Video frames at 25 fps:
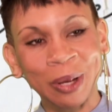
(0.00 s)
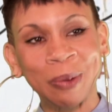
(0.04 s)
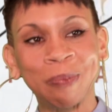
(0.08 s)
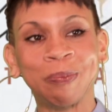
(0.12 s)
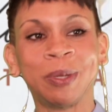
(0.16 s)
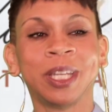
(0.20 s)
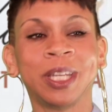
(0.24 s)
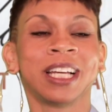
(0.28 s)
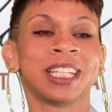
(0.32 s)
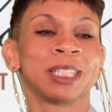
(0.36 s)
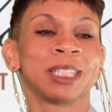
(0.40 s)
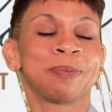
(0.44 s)

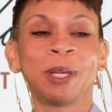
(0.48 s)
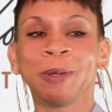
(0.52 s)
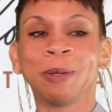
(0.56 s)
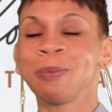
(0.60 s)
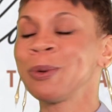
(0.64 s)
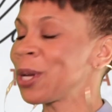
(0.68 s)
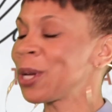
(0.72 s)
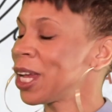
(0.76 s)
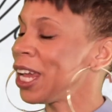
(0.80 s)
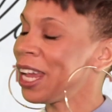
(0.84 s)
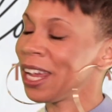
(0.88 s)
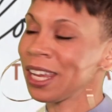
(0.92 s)
because
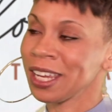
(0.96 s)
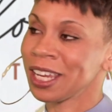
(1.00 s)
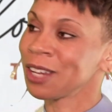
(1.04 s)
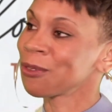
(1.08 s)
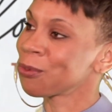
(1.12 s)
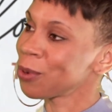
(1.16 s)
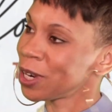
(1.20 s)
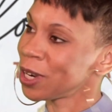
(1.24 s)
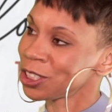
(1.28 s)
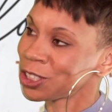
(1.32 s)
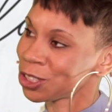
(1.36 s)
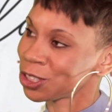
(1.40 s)
people can't get
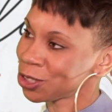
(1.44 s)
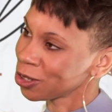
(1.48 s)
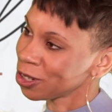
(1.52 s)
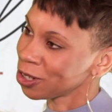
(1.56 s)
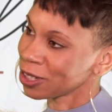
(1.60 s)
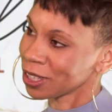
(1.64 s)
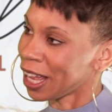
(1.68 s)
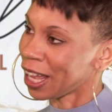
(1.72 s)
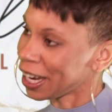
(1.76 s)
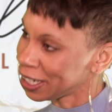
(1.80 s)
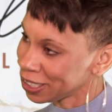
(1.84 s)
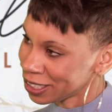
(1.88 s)
registered or
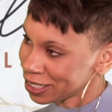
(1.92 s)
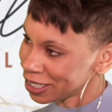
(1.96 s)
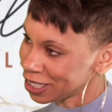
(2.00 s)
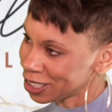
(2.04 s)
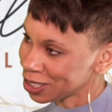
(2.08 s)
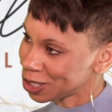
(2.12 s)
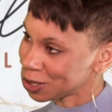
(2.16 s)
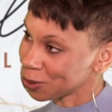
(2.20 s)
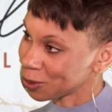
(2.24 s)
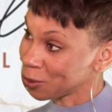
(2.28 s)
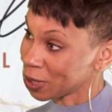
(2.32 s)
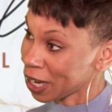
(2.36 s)

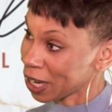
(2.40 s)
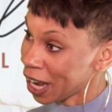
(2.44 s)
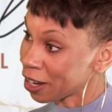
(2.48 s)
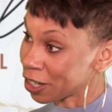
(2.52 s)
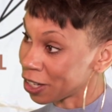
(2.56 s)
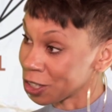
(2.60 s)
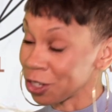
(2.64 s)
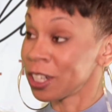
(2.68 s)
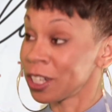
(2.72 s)
licensed without it.